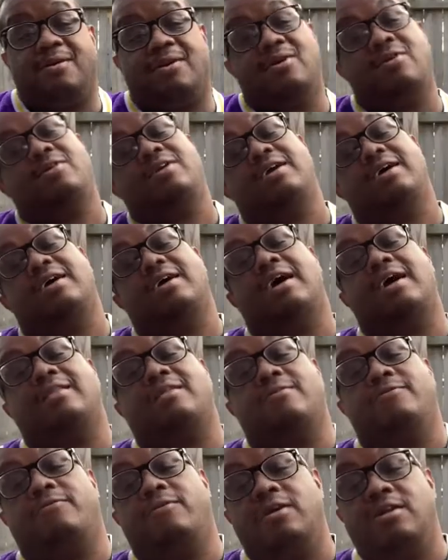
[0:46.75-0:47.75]
Go ahead and like the
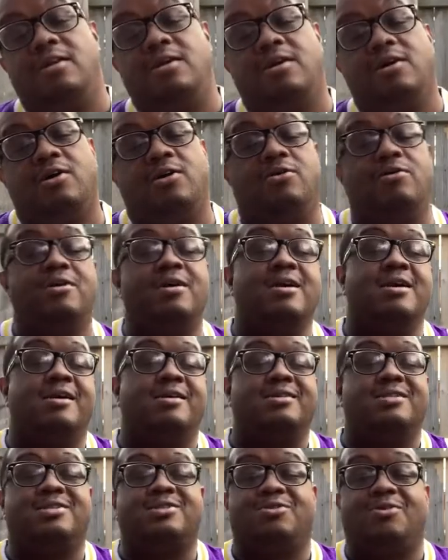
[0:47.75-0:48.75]
video,
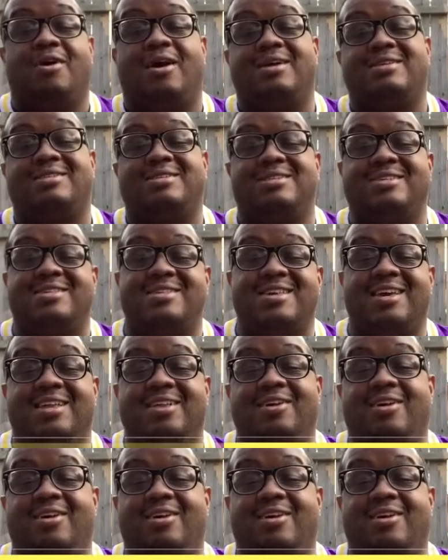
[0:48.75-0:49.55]
subscribe to the channel.